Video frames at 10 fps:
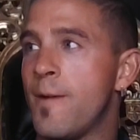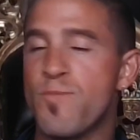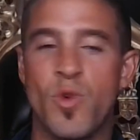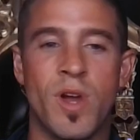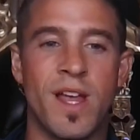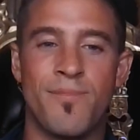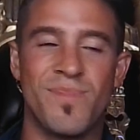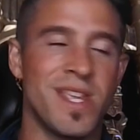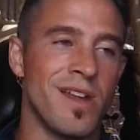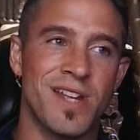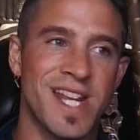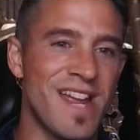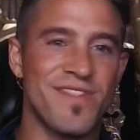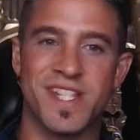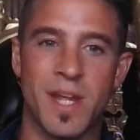Or you can have
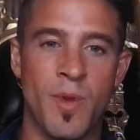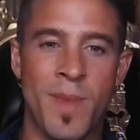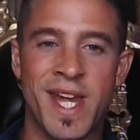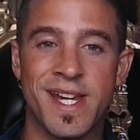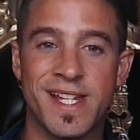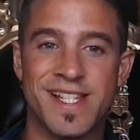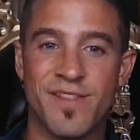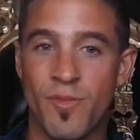the same amenities even,